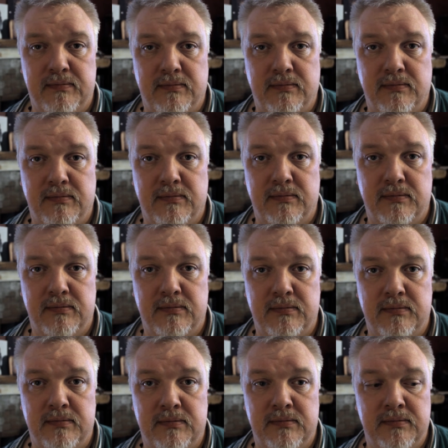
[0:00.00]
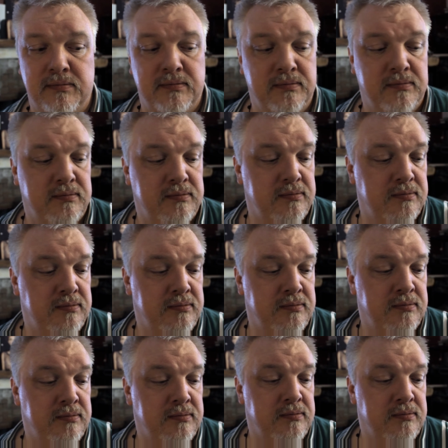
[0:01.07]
(no one is talking)